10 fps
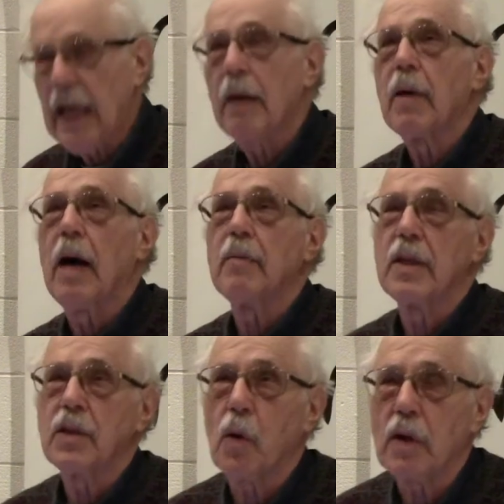And I'm
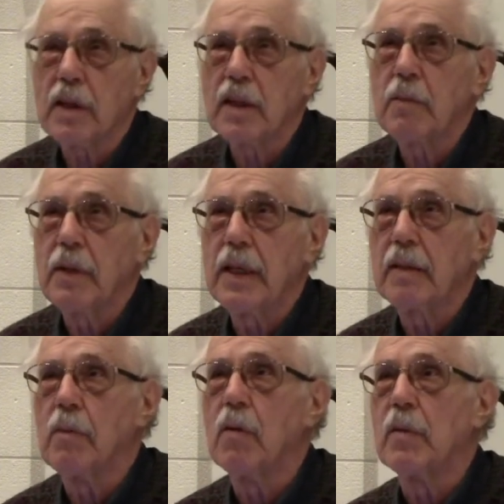going to talk a little bit
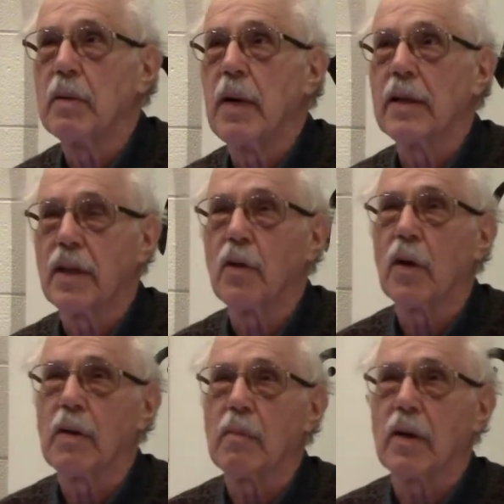in a moment about the
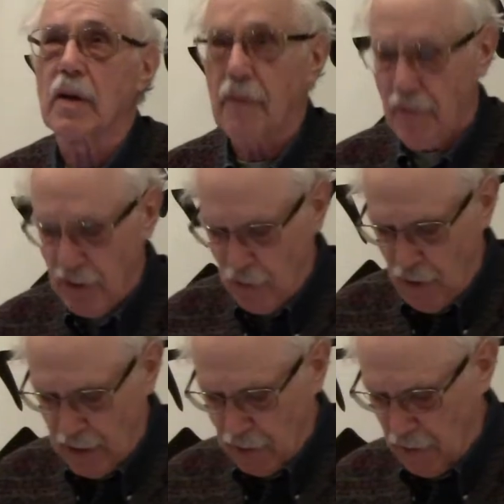North American Free
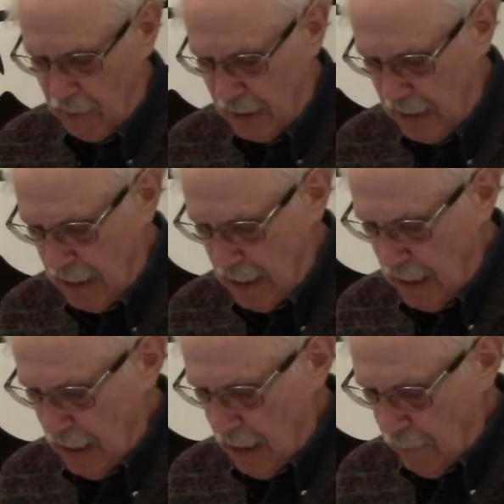Trade Agreement.
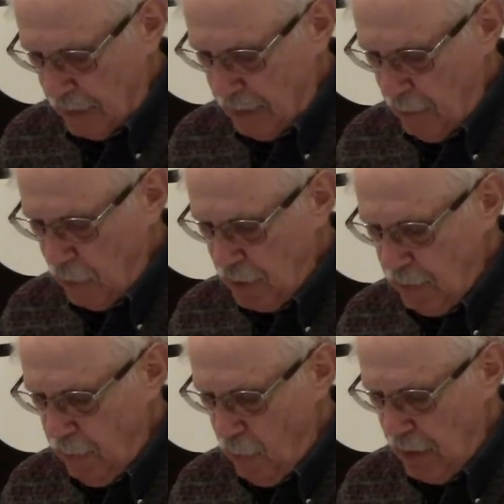But the most
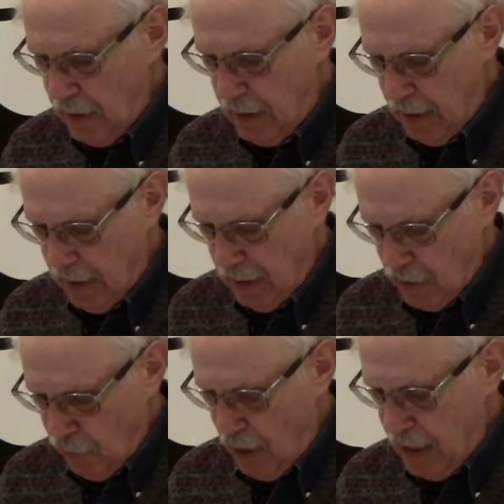important
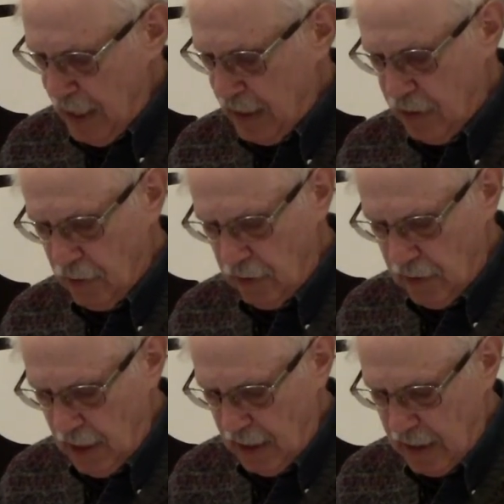trinational
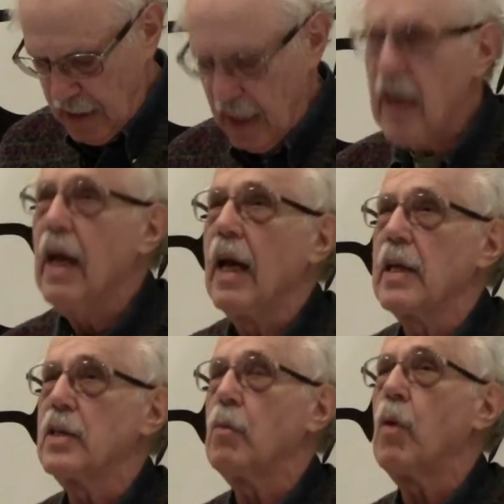alliance
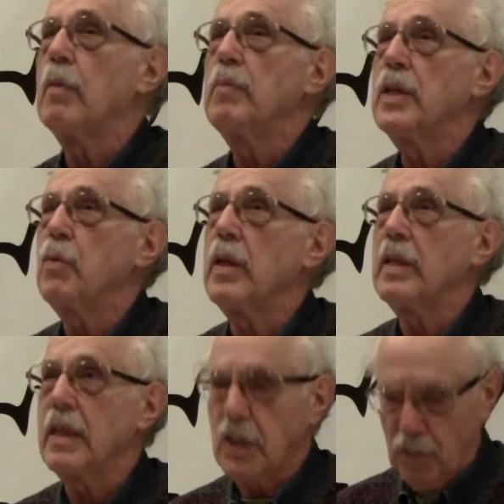is the one
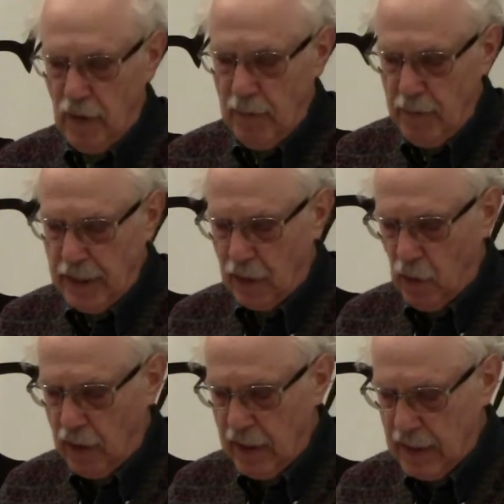between these three peak
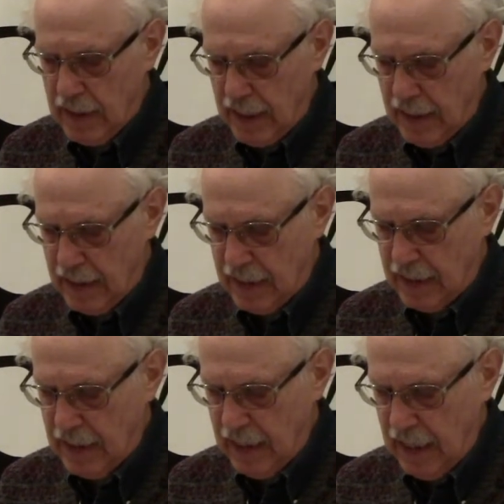
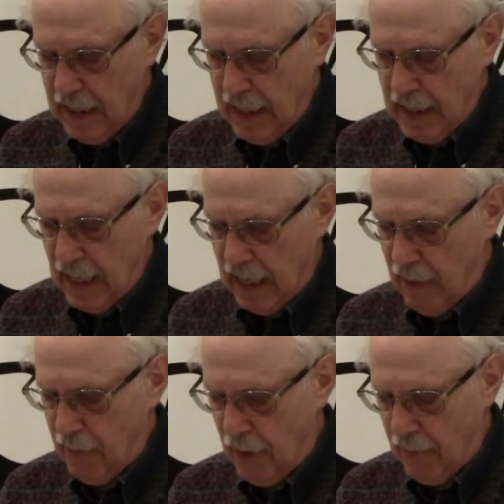organizations that
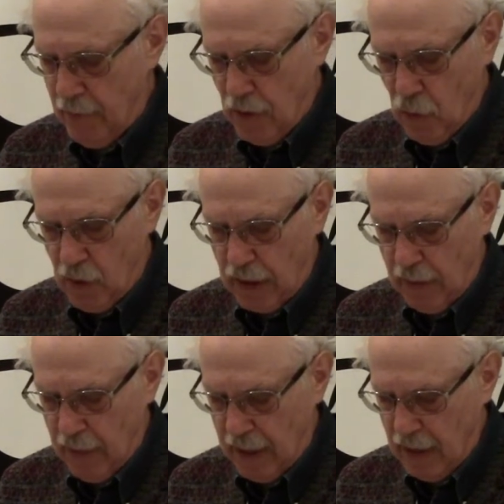I've been
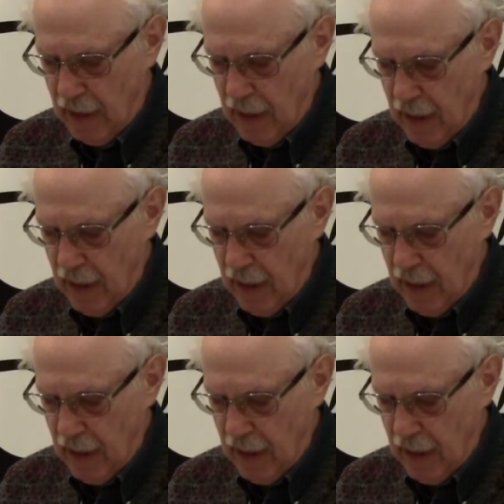talking about.